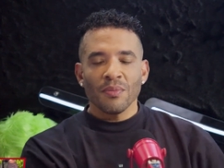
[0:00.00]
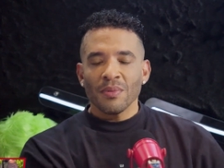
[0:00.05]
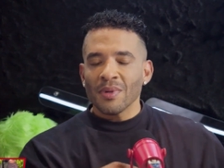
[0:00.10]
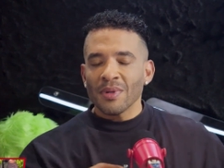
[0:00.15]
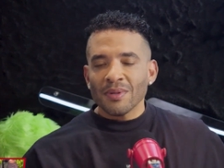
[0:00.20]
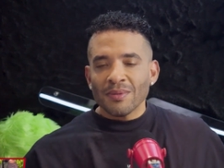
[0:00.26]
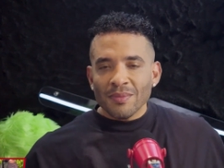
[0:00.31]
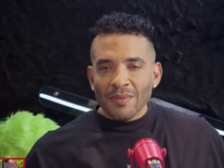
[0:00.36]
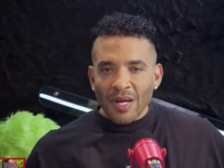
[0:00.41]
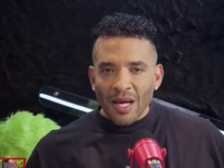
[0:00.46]
uh,
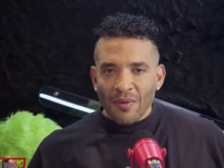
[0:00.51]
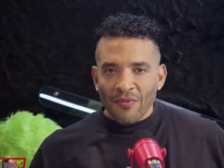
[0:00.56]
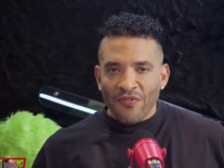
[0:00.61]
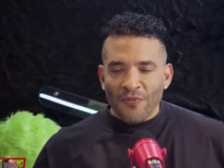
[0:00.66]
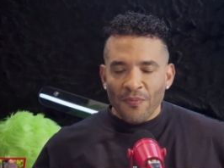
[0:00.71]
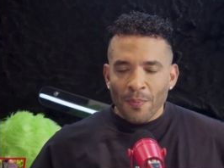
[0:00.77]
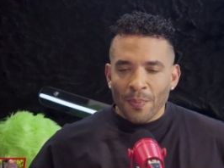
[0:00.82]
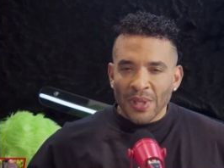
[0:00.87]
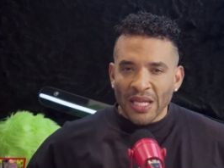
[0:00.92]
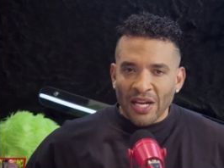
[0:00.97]

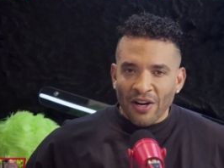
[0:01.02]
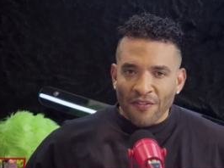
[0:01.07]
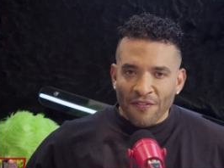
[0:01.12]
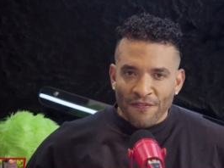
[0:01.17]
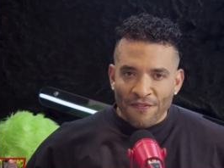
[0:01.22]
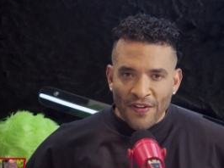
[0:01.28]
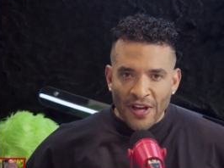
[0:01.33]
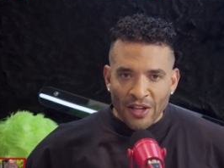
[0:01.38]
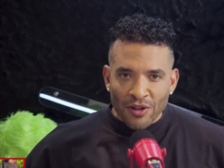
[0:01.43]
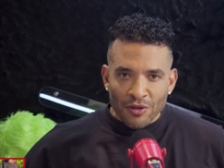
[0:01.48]
Blair
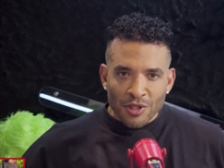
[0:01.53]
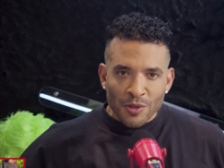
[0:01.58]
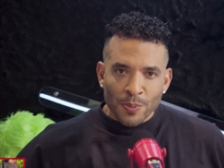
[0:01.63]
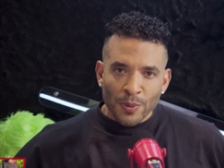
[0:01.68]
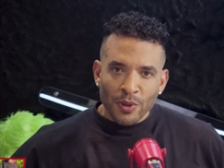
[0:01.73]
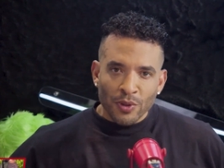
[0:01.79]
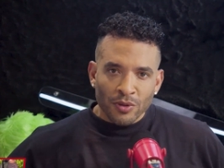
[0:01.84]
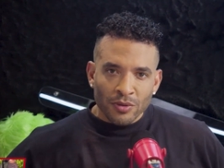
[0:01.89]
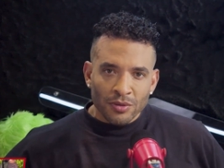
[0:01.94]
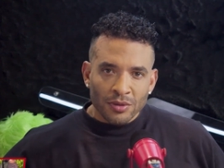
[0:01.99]

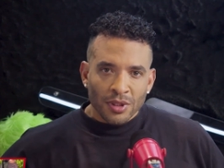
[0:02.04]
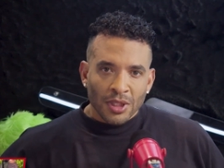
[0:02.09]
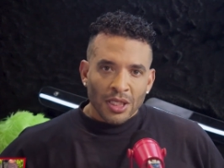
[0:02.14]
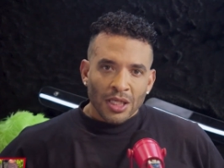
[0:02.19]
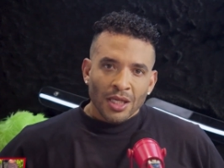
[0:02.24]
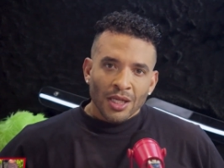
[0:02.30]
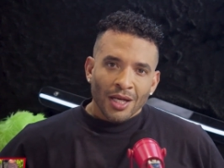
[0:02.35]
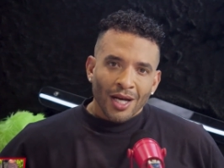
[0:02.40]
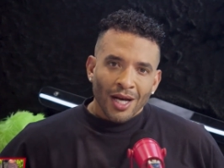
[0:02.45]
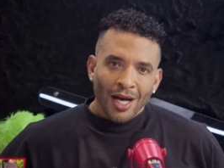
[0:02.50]
Featherspoon,
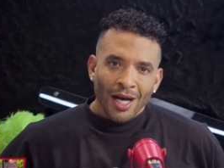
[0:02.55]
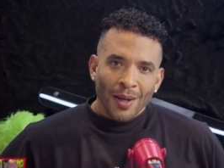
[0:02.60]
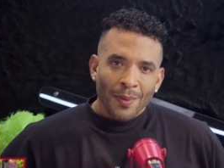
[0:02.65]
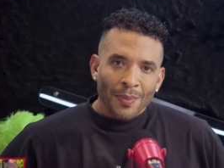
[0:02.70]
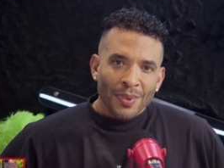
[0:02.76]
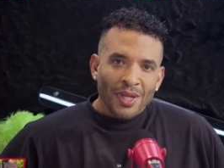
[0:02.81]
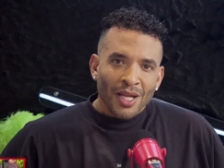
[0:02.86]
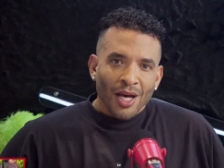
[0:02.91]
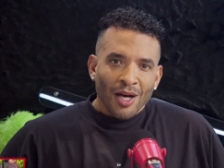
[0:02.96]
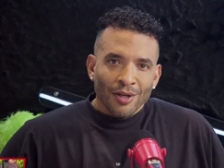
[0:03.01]
uh,
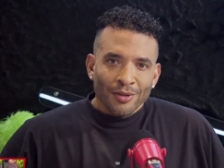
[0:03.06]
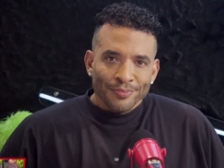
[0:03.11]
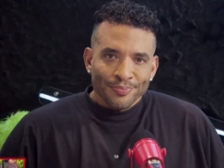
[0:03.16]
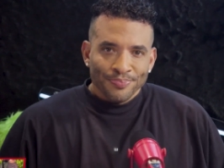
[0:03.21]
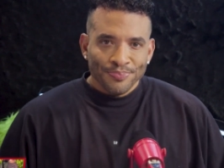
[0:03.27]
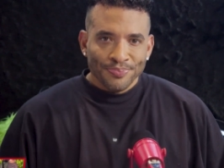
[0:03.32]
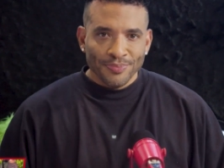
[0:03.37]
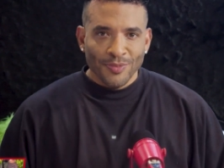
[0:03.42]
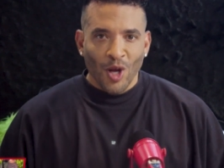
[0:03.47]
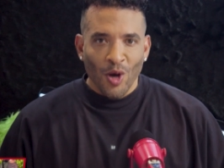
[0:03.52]
below.
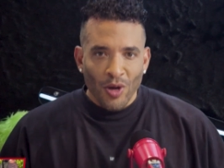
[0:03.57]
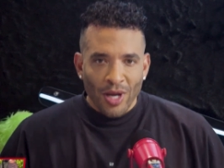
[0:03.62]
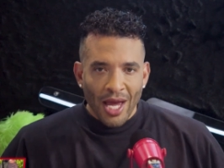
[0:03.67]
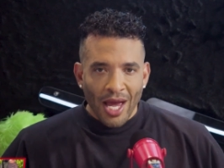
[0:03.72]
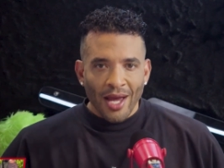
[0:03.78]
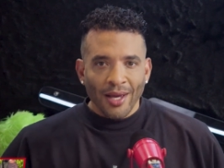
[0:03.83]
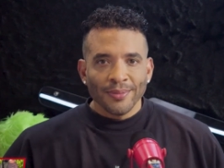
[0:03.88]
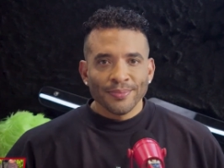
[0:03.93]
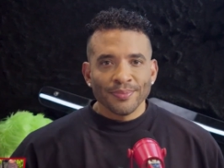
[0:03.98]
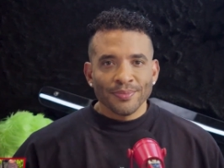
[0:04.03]

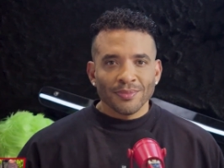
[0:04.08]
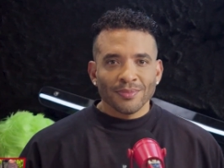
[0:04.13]
Okay.